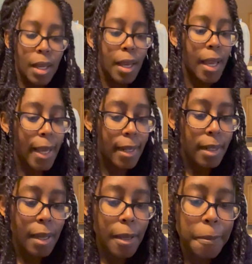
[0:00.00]
And,
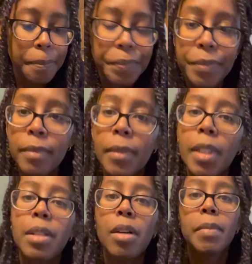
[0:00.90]
um,
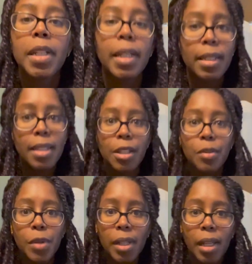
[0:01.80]
you know, I'm gonna continue
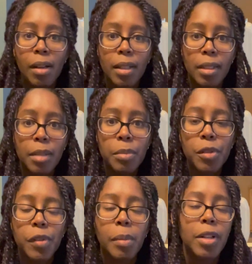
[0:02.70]
working on
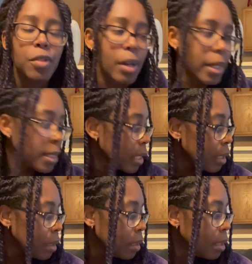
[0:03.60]
improving my drawing
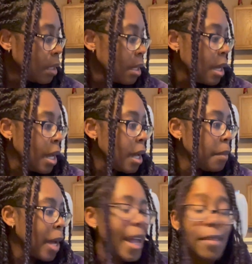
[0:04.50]
skill
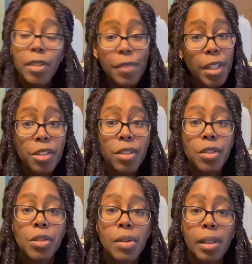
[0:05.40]
um, I haven't finished the
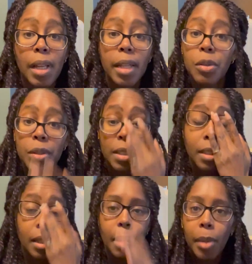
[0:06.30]
two online courses
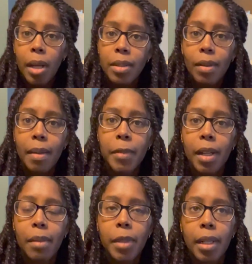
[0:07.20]
that I bought, so I'm,
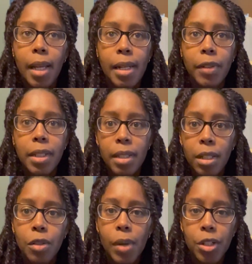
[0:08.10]
I'm going to kind of
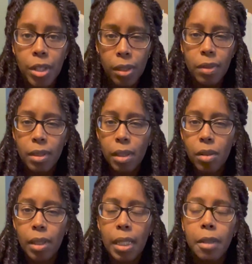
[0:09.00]
continue watching those
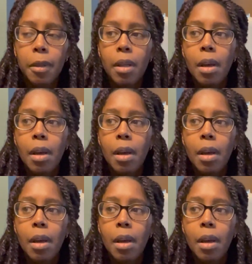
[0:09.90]
slowly.